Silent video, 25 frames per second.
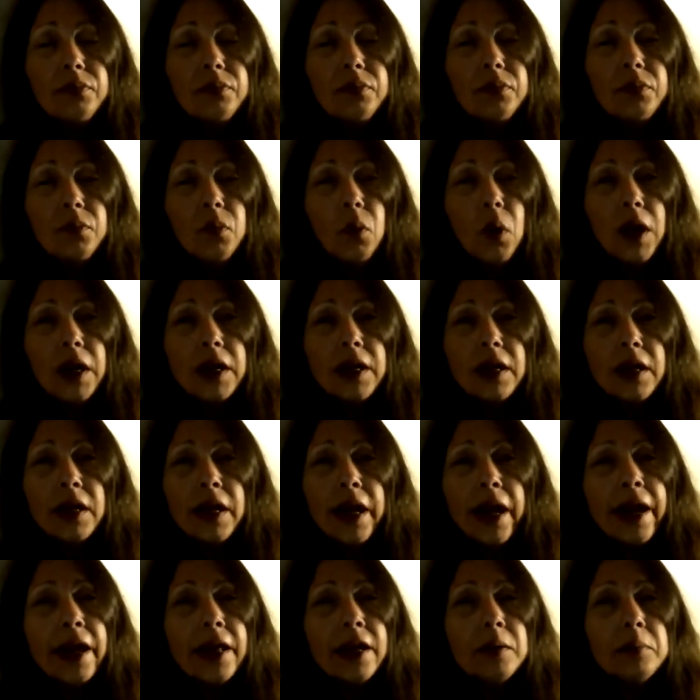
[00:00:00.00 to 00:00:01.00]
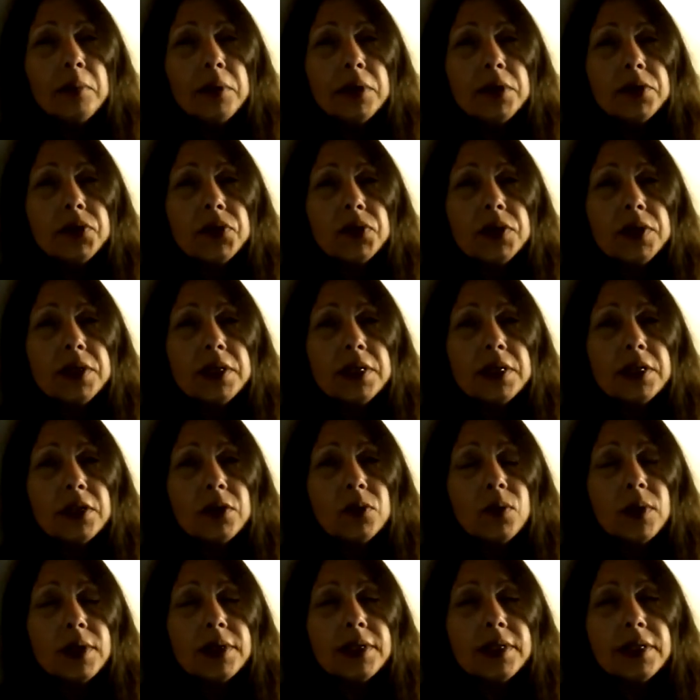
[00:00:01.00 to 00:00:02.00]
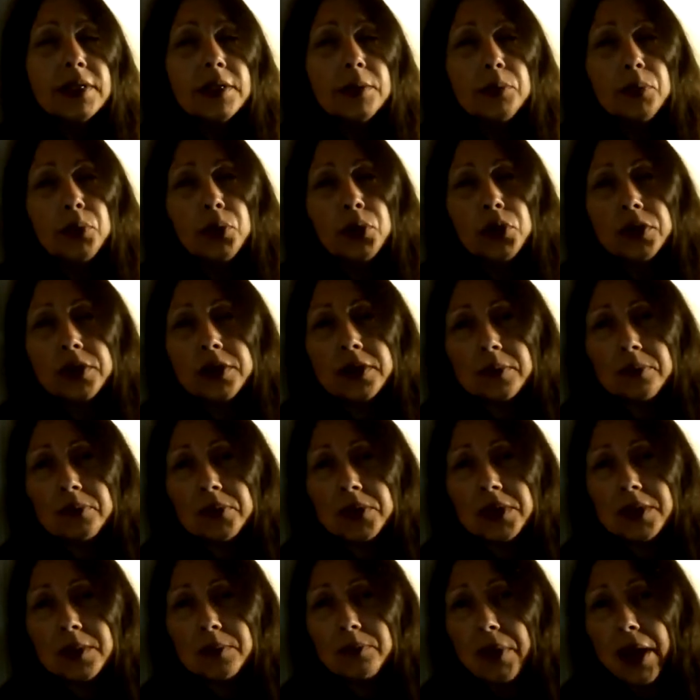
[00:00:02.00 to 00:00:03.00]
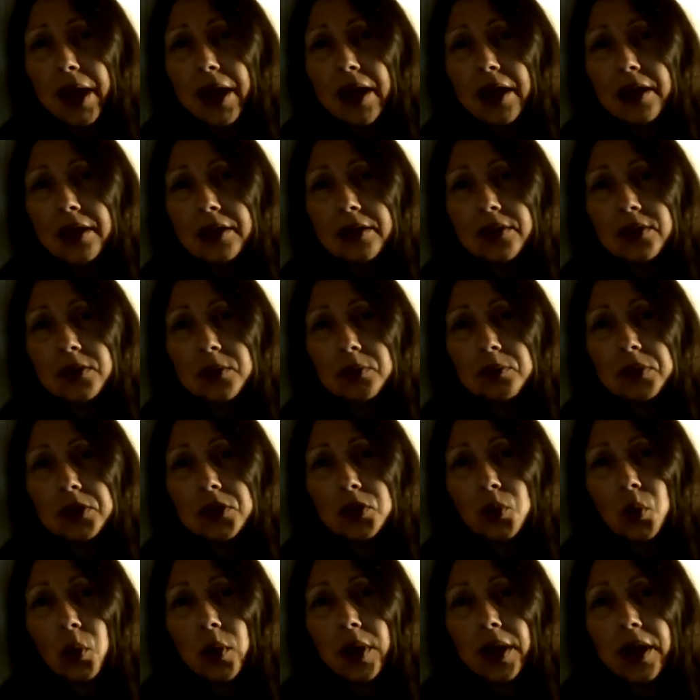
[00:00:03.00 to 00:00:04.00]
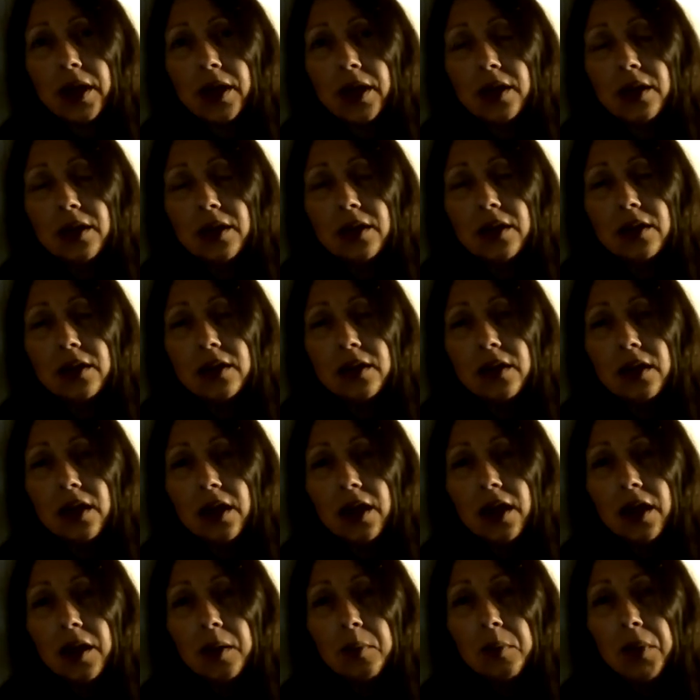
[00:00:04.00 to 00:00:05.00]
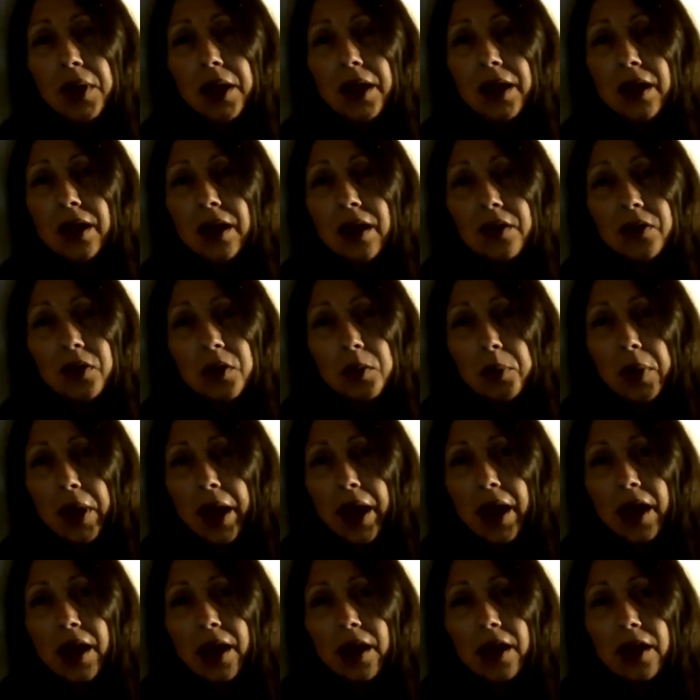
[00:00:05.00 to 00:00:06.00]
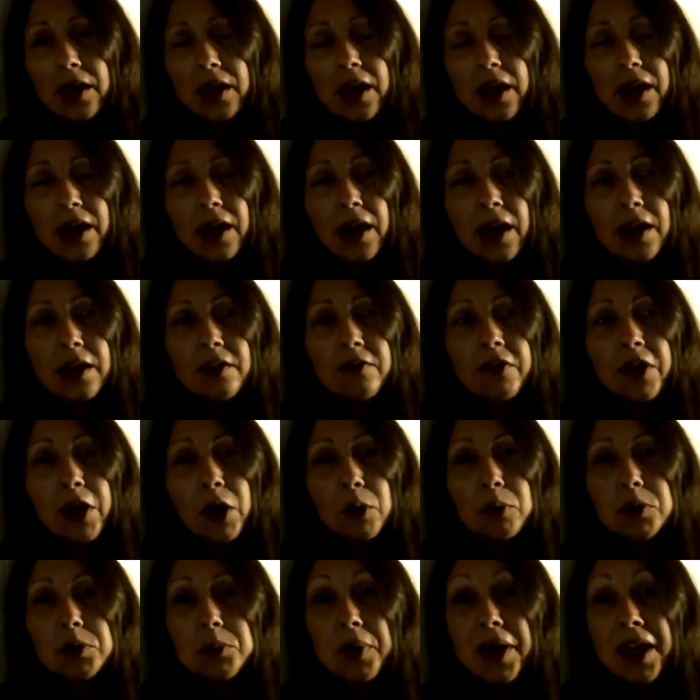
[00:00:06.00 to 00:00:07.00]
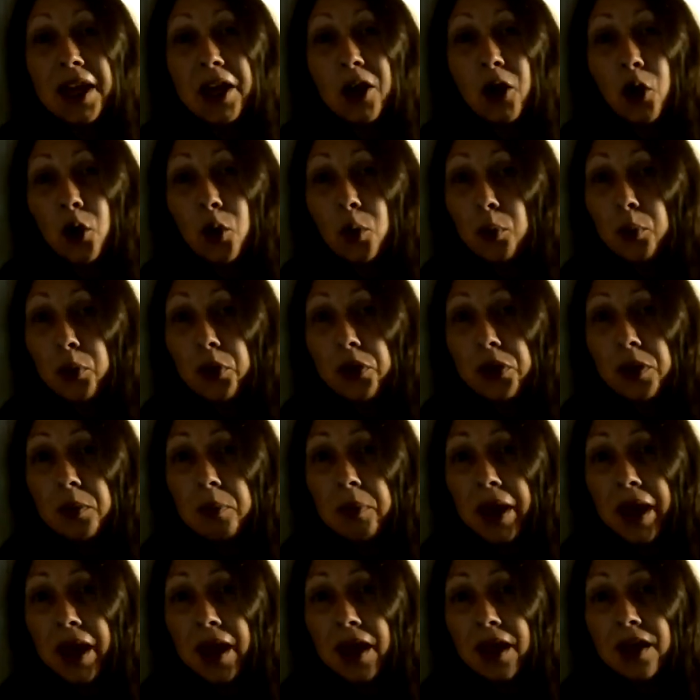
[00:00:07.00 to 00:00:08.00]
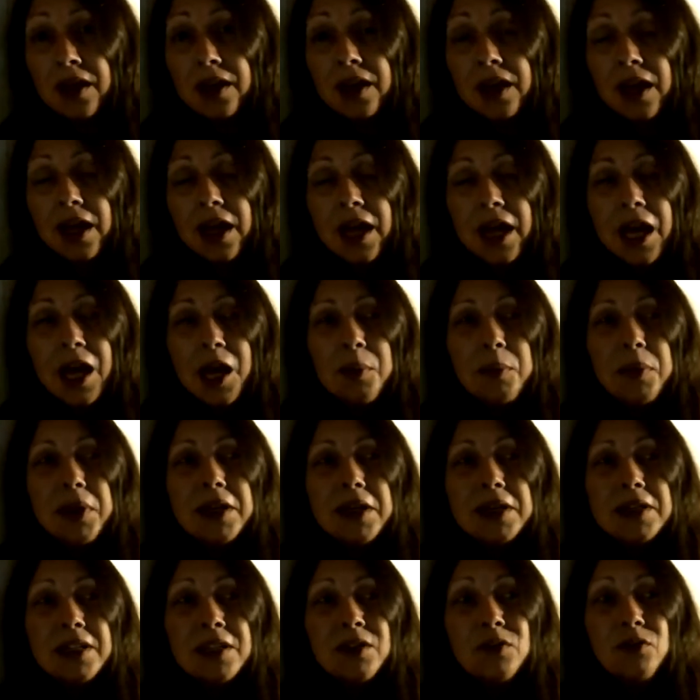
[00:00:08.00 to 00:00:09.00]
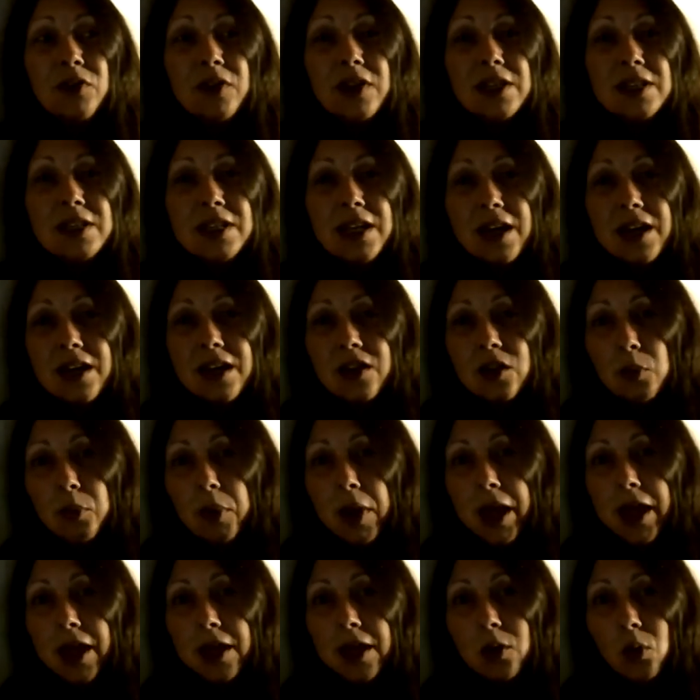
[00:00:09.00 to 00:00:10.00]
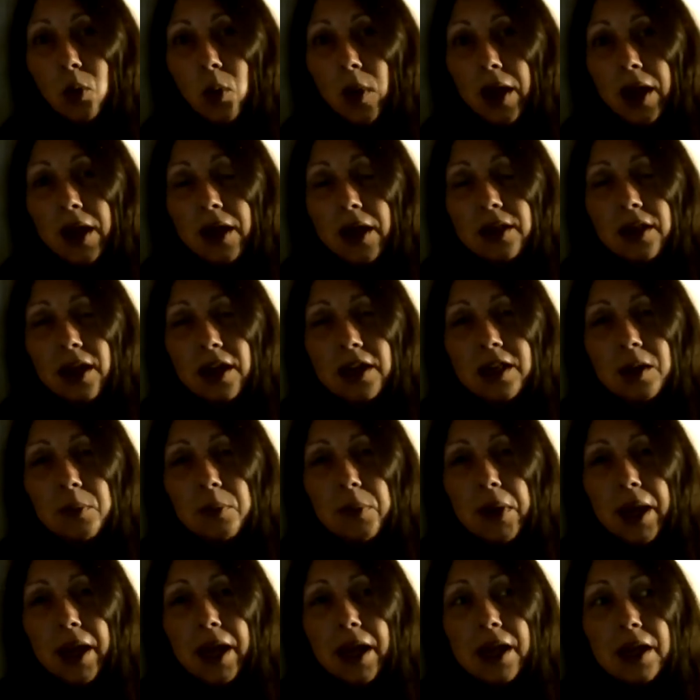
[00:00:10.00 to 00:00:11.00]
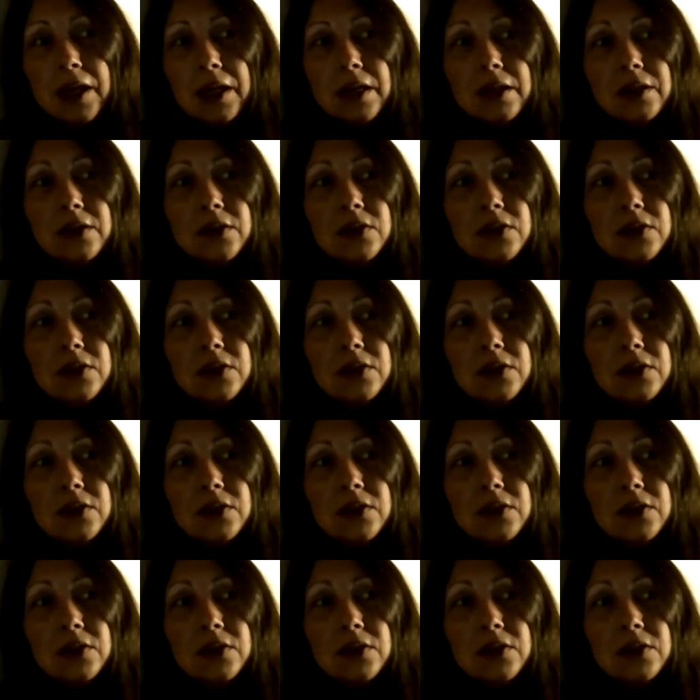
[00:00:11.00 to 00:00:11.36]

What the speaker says: what cannabis did was it put some space between me and the pain. It kind of helped me cope with the pain, but it didn't really take the pain away. Like, the pain